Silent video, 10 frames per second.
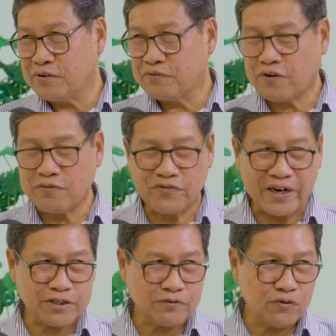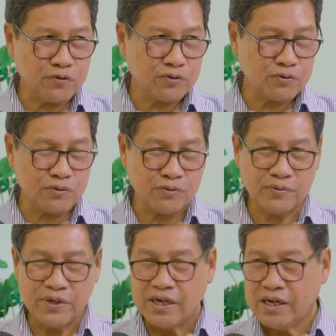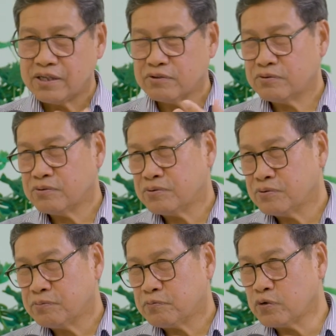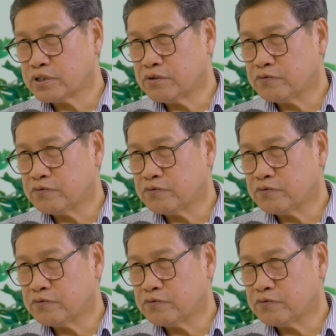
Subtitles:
from fresh fruit to frozen